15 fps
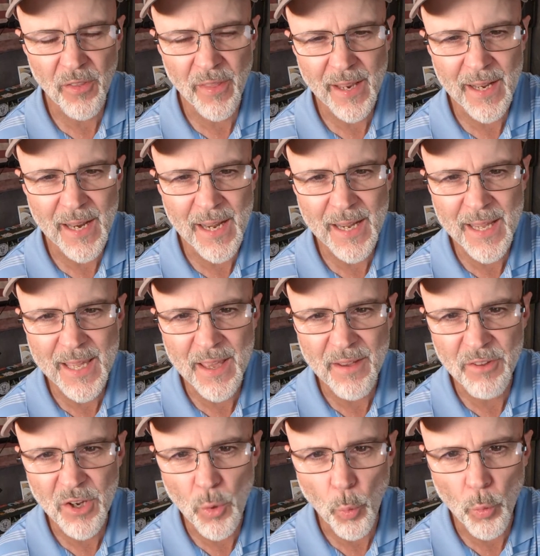in any
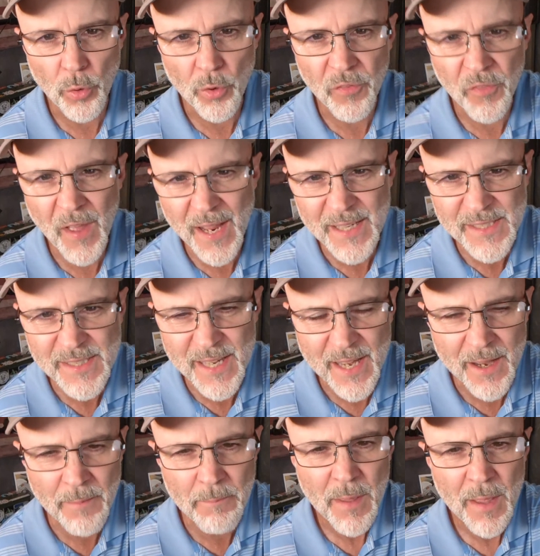given order. Thanks,
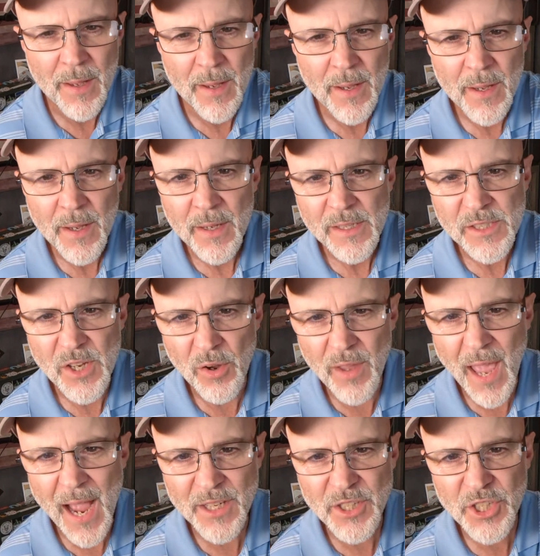Tim. So,
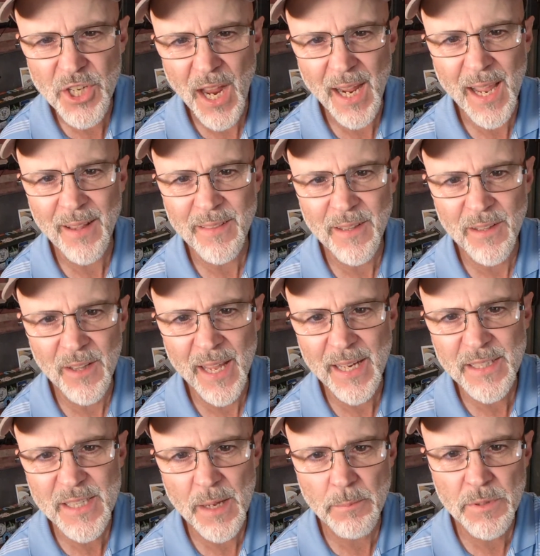yeah, check out the link
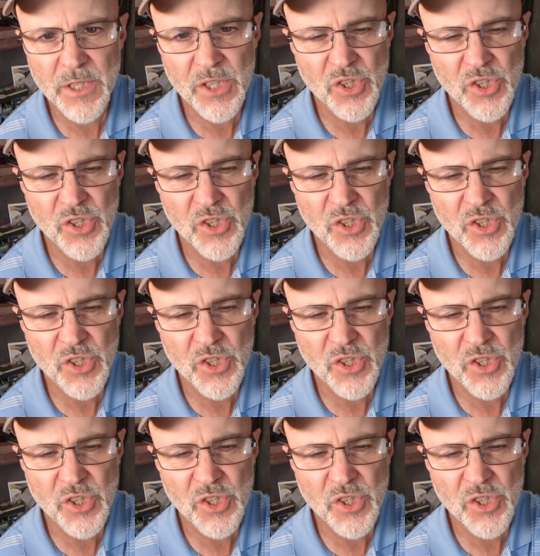Tim just